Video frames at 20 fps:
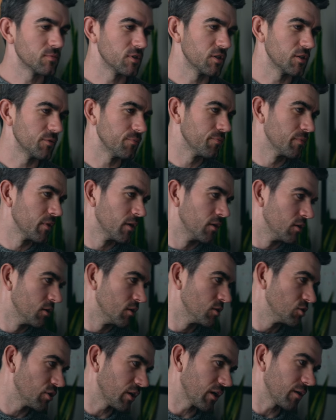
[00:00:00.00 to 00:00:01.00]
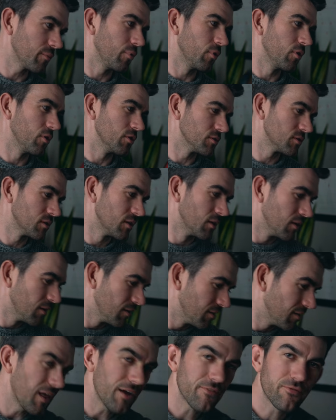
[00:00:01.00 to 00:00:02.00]
So trekking poles,
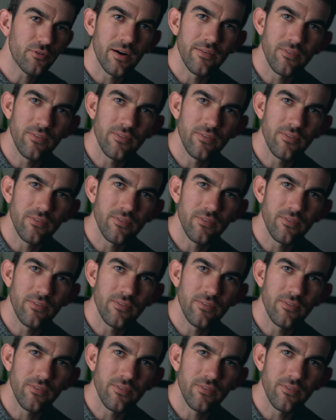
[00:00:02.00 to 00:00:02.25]
not for